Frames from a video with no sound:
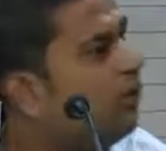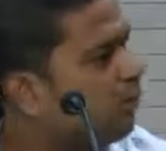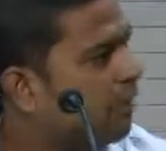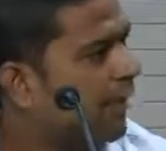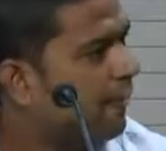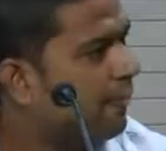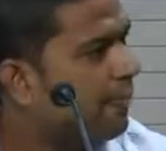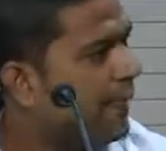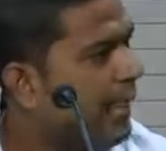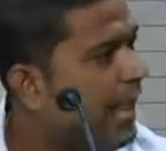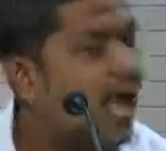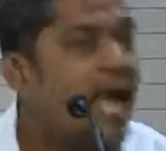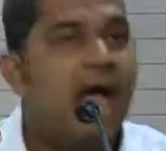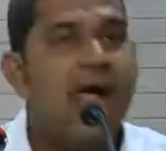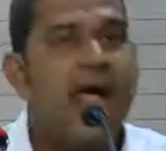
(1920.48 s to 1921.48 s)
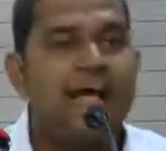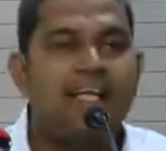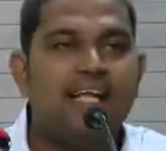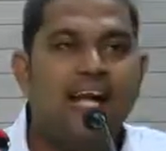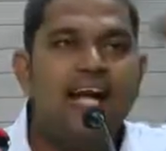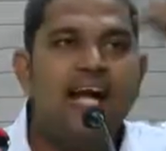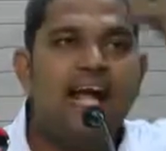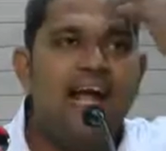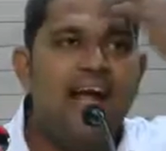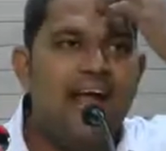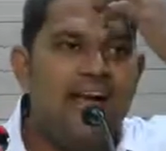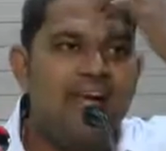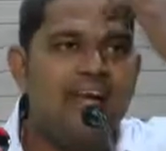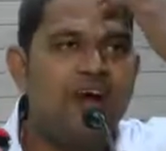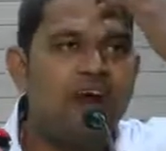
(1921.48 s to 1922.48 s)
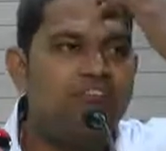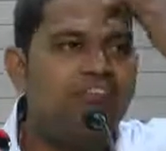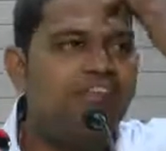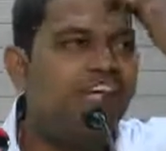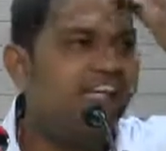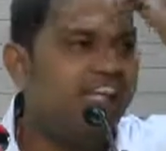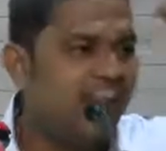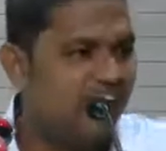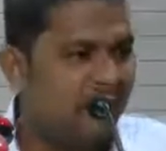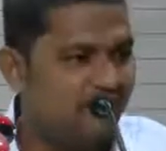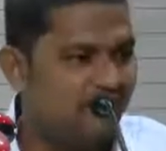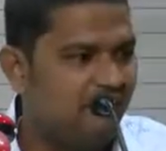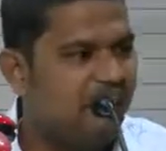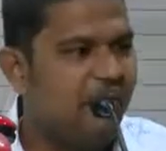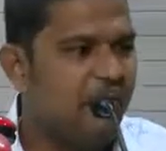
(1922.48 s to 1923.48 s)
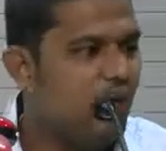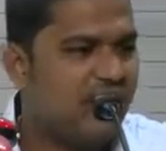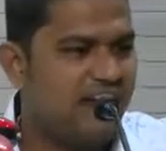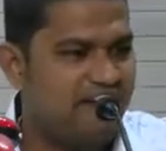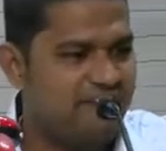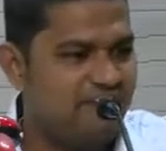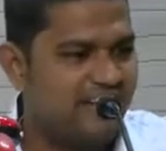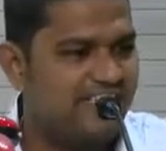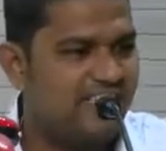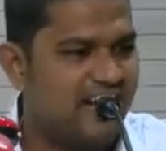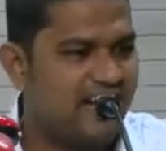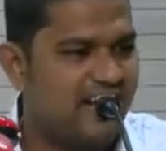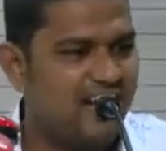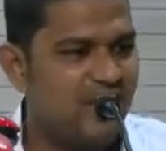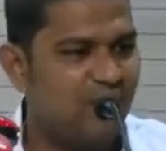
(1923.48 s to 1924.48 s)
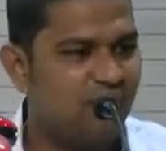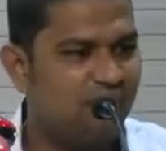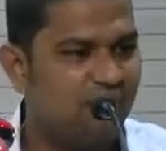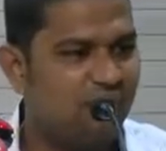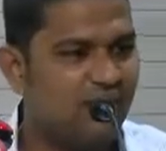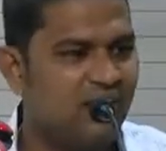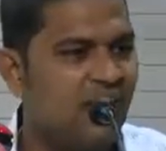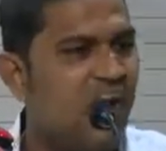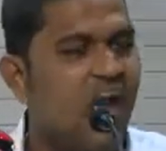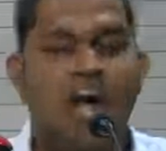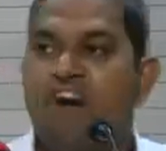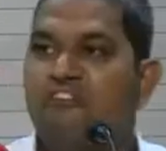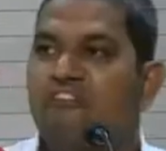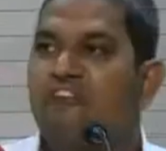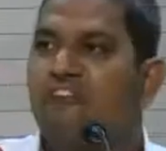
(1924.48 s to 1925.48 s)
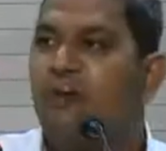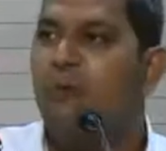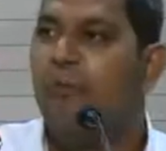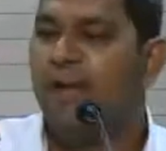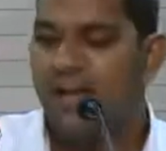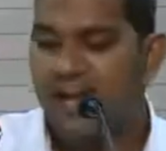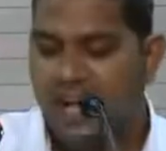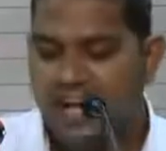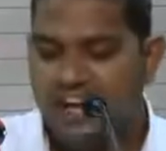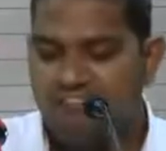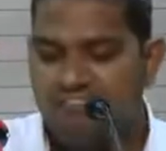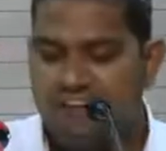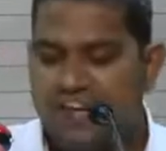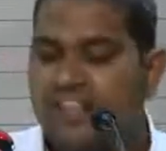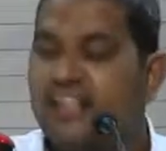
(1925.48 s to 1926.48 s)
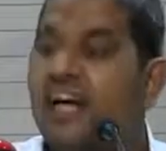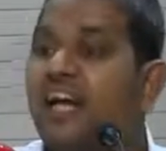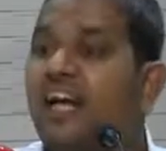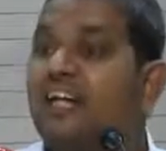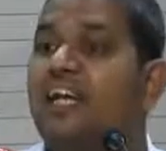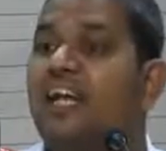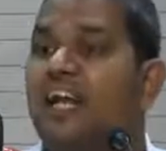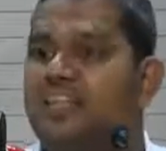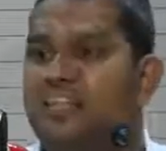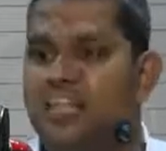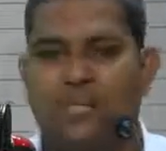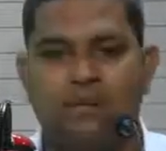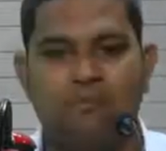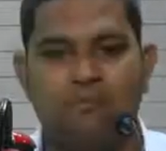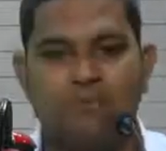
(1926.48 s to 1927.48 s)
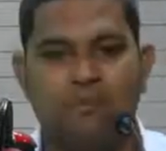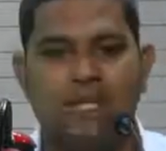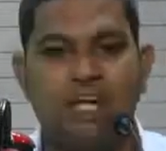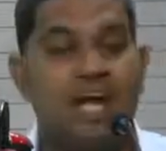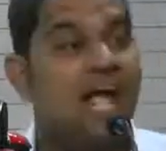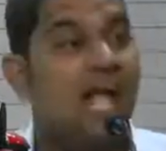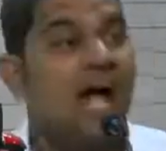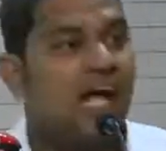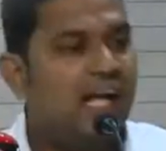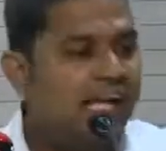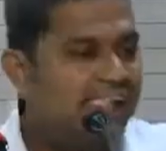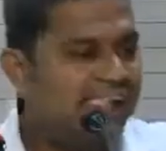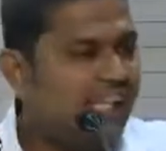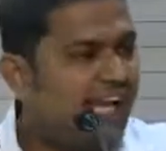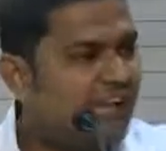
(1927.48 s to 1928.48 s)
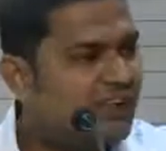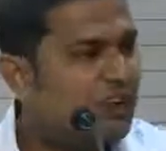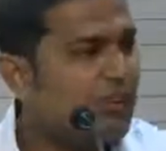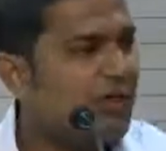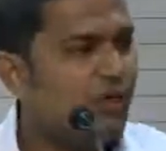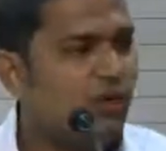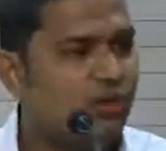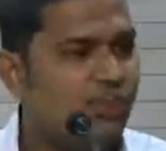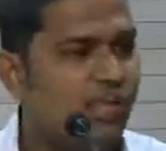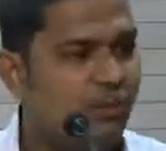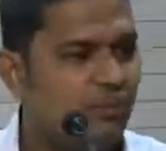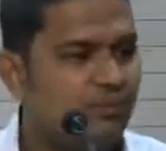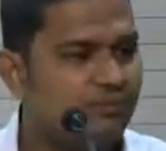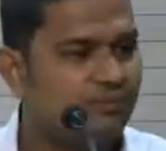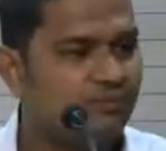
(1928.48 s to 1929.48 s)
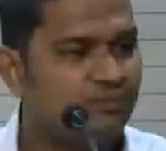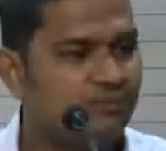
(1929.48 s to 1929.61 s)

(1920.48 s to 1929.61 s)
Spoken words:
Okay. At the end of the year, we don't refer journal now. We will be referring the ledger. A ledger has to be closed down.